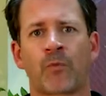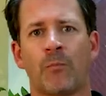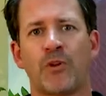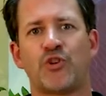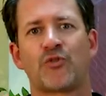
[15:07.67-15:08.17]

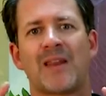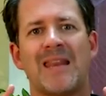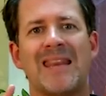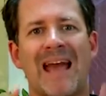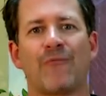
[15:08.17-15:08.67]
But you
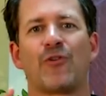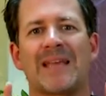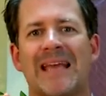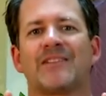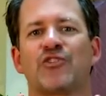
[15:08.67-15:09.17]
can never
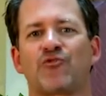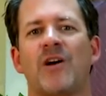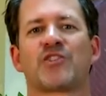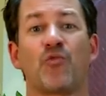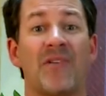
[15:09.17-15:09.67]
get to
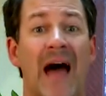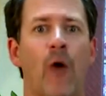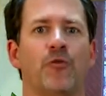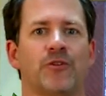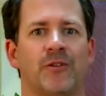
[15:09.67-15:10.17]
trust
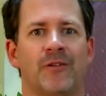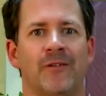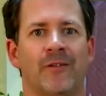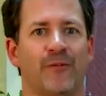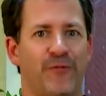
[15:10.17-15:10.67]
without
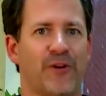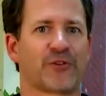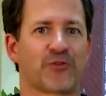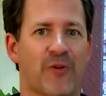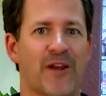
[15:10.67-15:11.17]

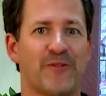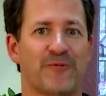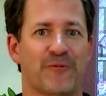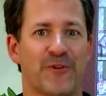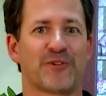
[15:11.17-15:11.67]
fixed right
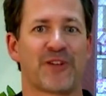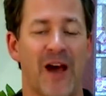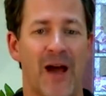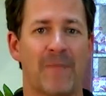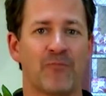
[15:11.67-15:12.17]
first
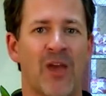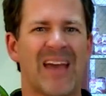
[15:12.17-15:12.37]
time.